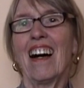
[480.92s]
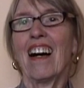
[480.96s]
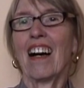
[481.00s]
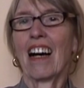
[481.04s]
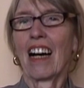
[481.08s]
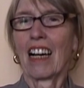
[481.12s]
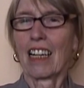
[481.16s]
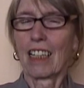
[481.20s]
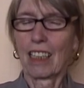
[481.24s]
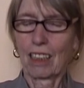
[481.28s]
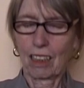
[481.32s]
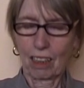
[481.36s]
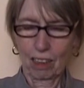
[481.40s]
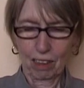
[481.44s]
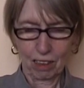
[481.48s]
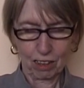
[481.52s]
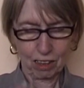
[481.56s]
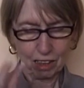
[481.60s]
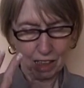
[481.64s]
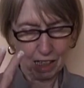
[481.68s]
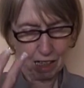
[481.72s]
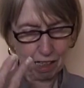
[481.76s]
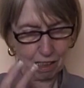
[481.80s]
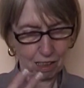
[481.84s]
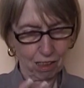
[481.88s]

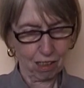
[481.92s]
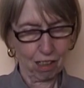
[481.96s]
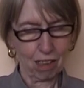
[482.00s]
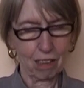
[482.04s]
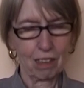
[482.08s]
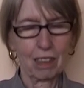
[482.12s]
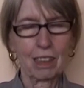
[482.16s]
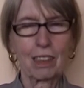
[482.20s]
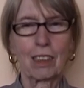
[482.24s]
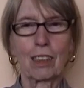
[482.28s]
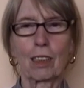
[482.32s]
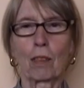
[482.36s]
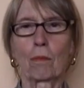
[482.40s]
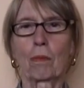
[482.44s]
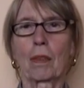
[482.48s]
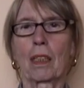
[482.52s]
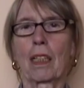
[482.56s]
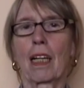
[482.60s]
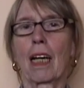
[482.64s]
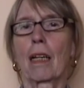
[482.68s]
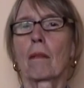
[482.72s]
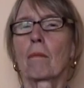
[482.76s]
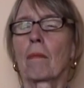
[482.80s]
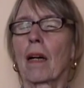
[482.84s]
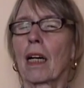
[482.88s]
I call it Subby,
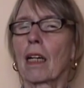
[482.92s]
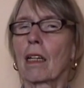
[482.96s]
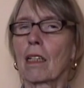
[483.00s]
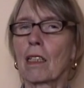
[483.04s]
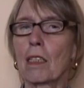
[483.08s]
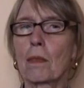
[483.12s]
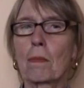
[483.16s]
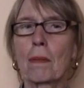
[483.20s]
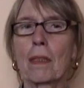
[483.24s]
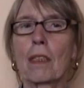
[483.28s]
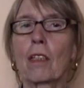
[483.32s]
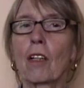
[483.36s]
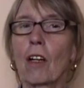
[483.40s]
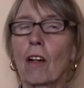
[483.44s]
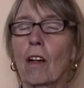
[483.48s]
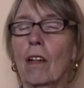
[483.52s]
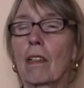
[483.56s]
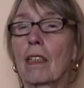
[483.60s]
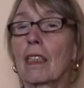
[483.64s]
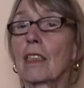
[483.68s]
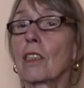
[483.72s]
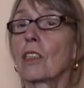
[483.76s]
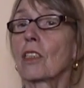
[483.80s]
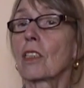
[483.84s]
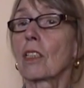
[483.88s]
and my husband
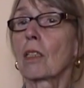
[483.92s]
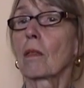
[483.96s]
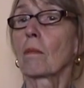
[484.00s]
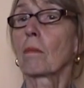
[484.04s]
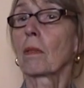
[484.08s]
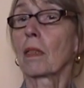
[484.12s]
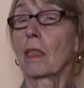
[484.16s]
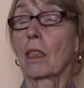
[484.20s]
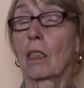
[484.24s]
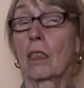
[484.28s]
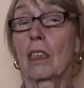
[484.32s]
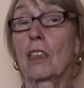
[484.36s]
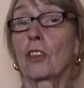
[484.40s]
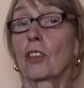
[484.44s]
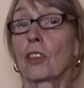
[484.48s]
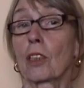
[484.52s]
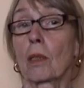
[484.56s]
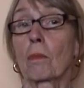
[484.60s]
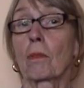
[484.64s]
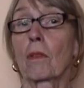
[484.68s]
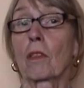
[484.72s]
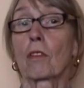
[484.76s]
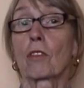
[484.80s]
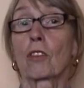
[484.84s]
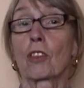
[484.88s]
calls his
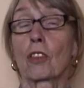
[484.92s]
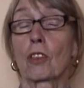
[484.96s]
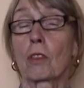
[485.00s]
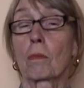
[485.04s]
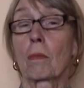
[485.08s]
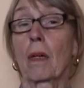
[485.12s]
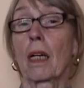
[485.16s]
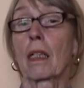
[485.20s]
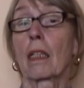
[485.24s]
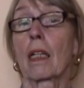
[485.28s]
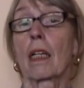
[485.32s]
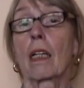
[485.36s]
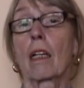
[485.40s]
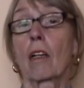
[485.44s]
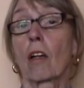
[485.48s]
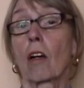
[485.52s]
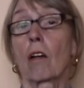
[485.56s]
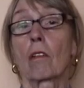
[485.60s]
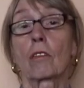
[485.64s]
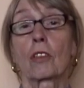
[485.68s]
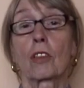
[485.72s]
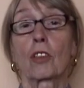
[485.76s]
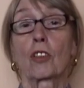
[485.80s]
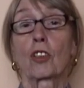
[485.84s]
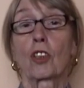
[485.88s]
subconscious mind, he
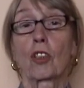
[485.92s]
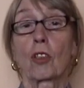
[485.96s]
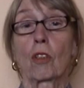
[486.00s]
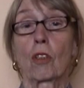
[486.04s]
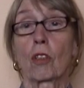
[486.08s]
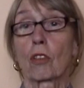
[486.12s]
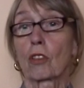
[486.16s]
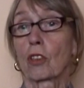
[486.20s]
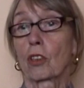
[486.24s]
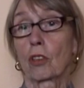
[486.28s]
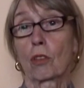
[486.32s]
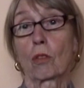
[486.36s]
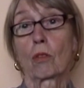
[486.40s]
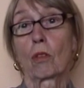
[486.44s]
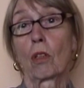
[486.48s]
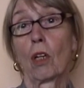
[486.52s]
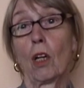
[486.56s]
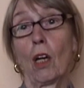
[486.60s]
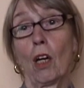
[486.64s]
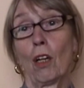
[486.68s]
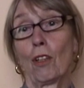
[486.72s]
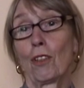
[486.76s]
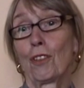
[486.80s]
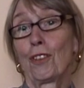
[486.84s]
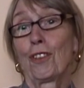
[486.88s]
calls it George. So
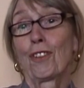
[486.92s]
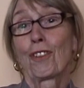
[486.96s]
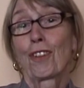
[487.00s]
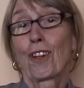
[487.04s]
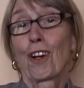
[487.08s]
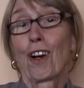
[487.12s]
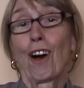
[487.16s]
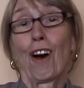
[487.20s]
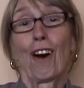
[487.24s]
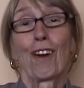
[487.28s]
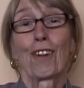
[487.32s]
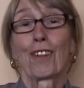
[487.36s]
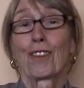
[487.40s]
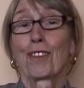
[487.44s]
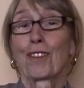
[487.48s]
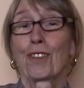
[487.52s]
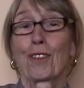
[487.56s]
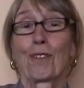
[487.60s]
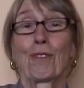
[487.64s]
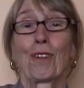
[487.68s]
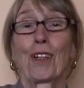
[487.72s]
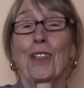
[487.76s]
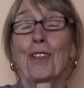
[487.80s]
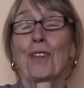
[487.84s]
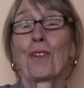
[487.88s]
you call it
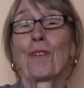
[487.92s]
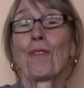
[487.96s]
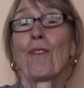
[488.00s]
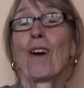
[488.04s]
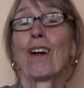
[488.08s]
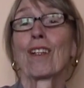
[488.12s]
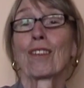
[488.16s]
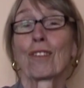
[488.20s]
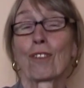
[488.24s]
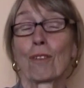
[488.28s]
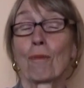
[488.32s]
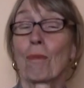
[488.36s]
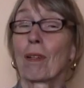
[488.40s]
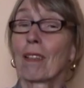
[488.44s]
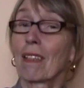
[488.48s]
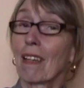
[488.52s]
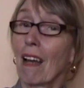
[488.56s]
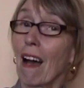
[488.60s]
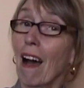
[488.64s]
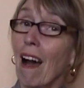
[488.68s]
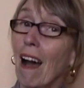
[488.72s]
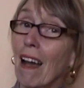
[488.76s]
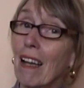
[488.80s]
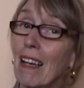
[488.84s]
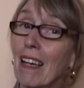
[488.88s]
the way you want to, but
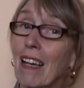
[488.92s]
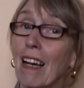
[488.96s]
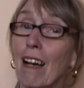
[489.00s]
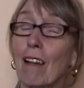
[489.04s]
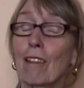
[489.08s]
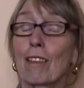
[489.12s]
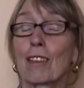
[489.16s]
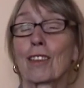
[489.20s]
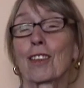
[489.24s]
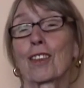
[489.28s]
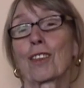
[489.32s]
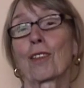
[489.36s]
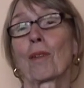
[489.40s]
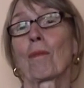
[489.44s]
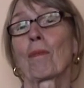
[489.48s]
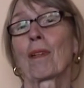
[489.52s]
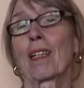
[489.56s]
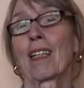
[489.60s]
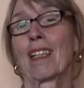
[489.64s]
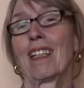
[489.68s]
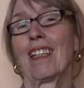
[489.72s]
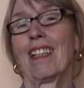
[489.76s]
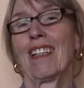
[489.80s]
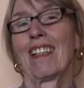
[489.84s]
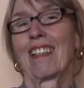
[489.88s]
I call it Subby.
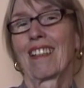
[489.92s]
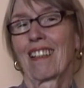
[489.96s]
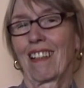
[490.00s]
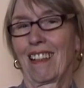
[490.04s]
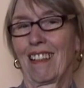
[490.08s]
Yeah.